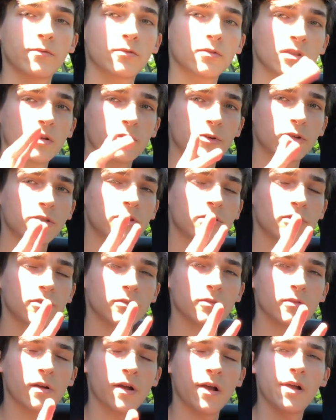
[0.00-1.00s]
rule number
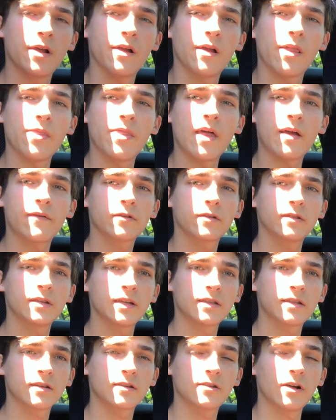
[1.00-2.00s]
2, never
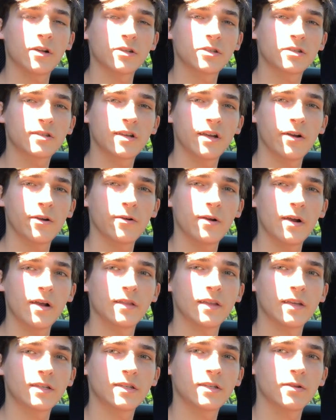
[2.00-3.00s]
let the clutch go
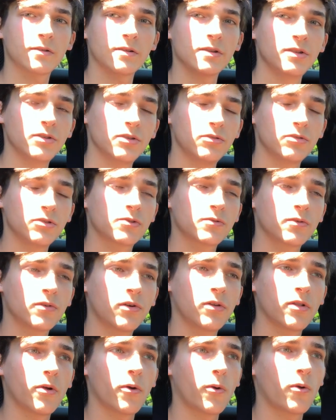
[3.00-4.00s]
unless you're in
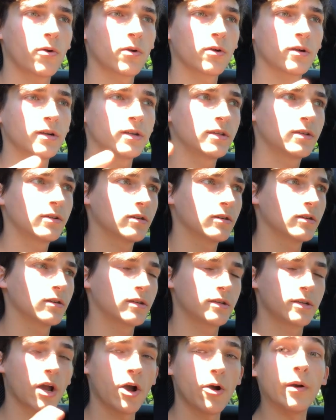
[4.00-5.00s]
neutral or you're
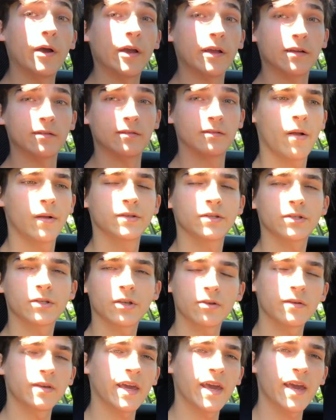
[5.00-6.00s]
going. So
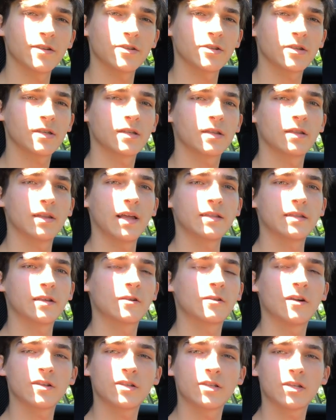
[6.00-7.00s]
you can't just let the
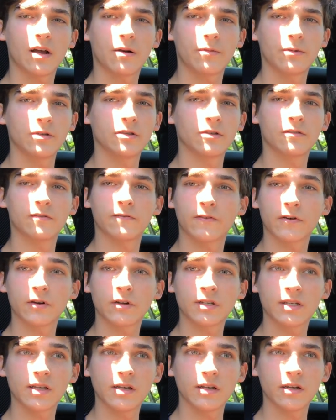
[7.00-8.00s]
clutch out when you're in
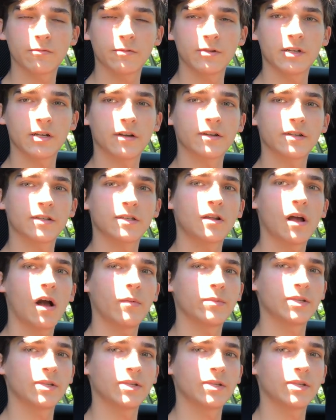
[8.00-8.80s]
first gear, when you're at a stop